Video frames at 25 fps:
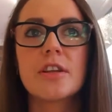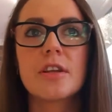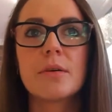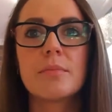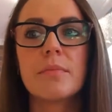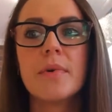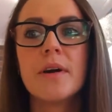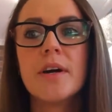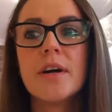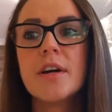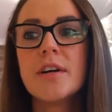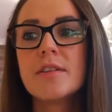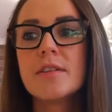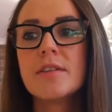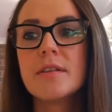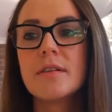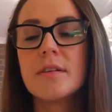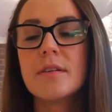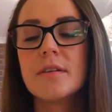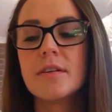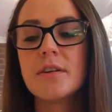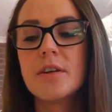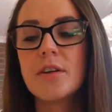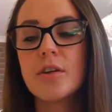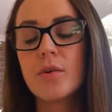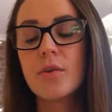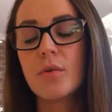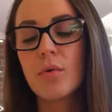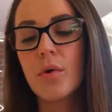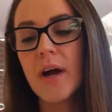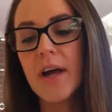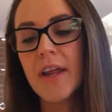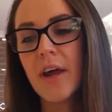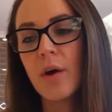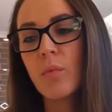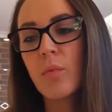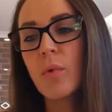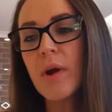them, you know,
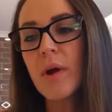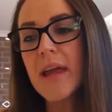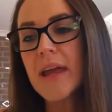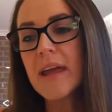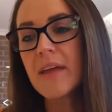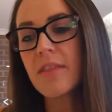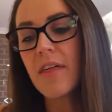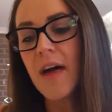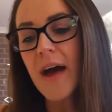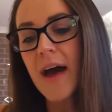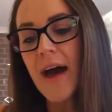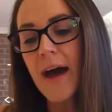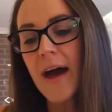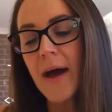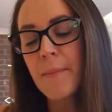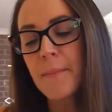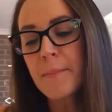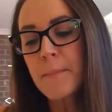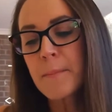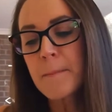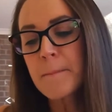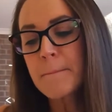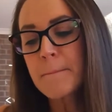in a way that,